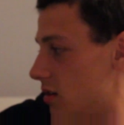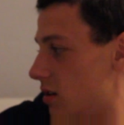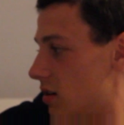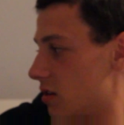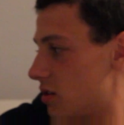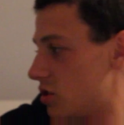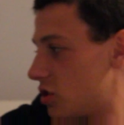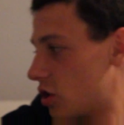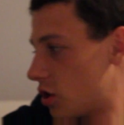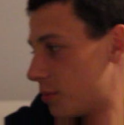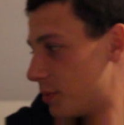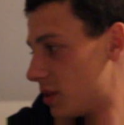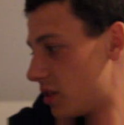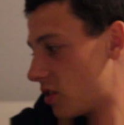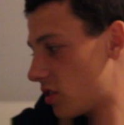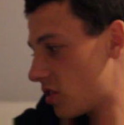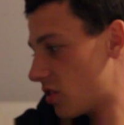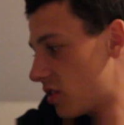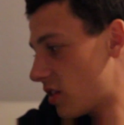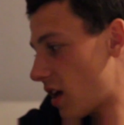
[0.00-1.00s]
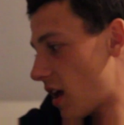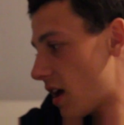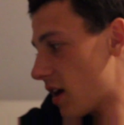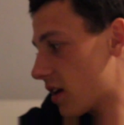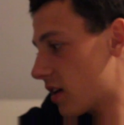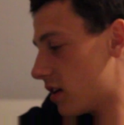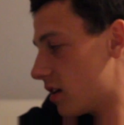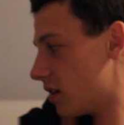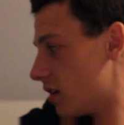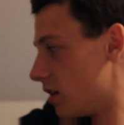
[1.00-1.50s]
a German
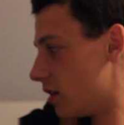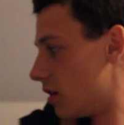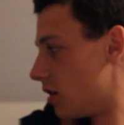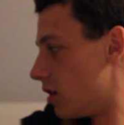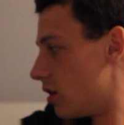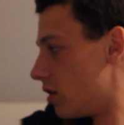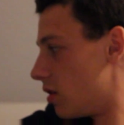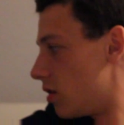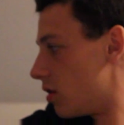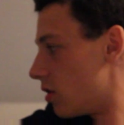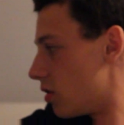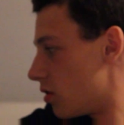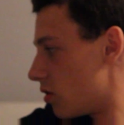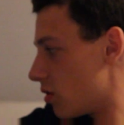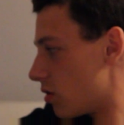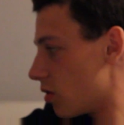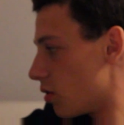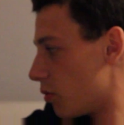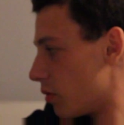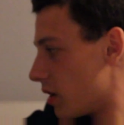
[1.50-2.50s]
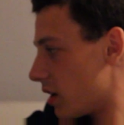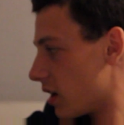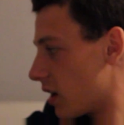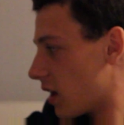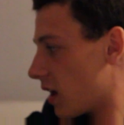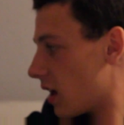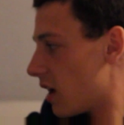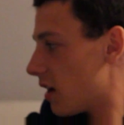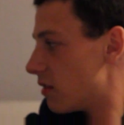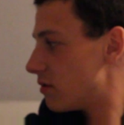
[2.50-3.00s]
snack. So what I
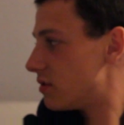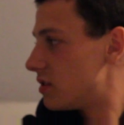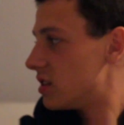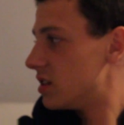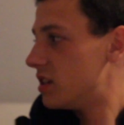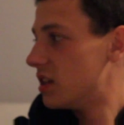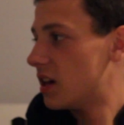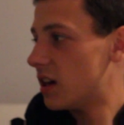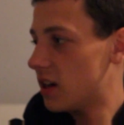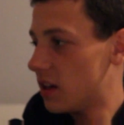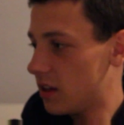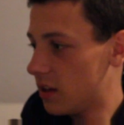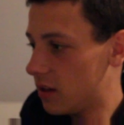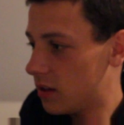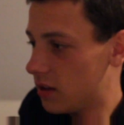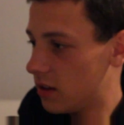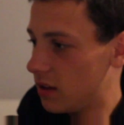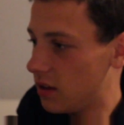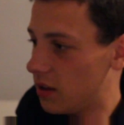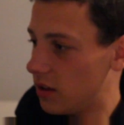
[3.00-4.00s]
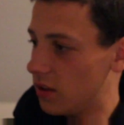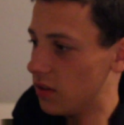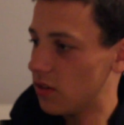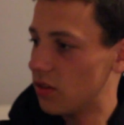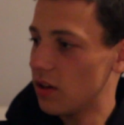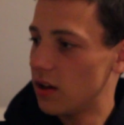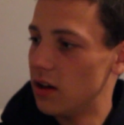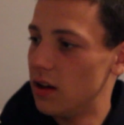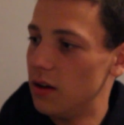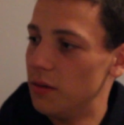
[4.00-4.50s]
have today
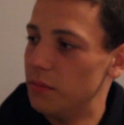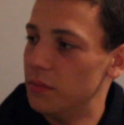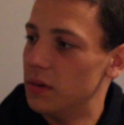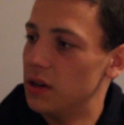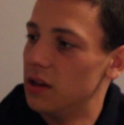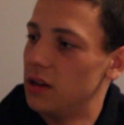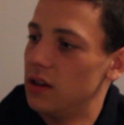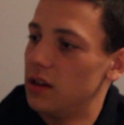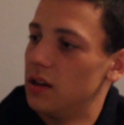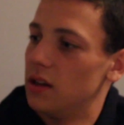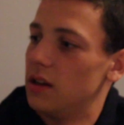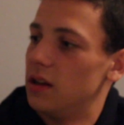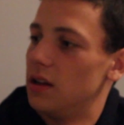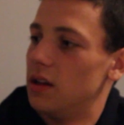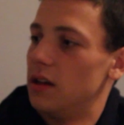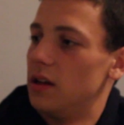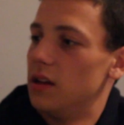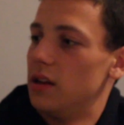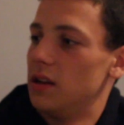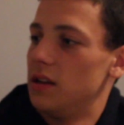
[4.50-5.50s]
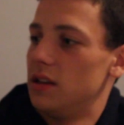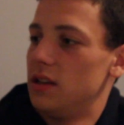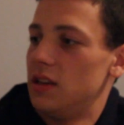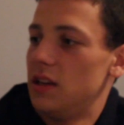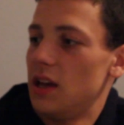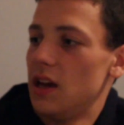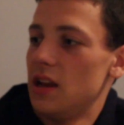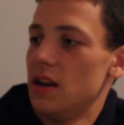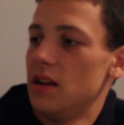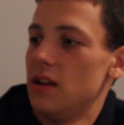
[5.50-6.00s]
is
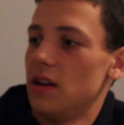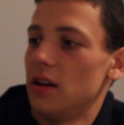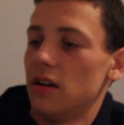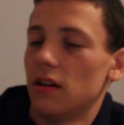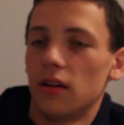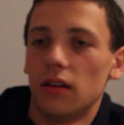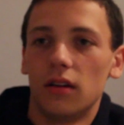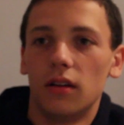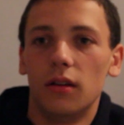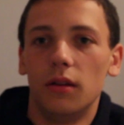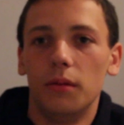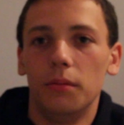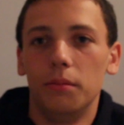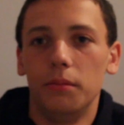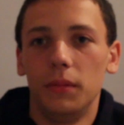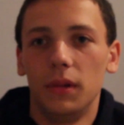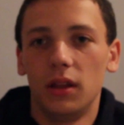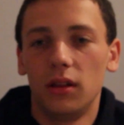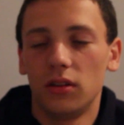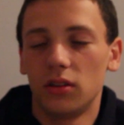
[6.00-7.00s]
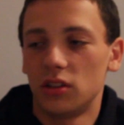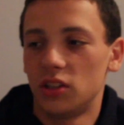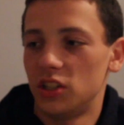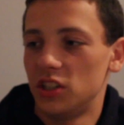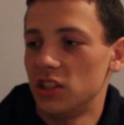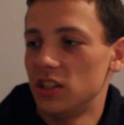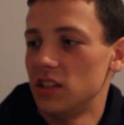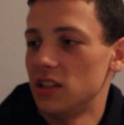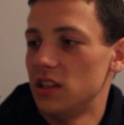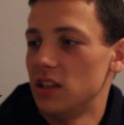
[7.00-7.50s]
Tender
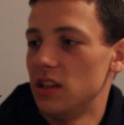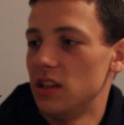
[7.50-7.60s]
Milch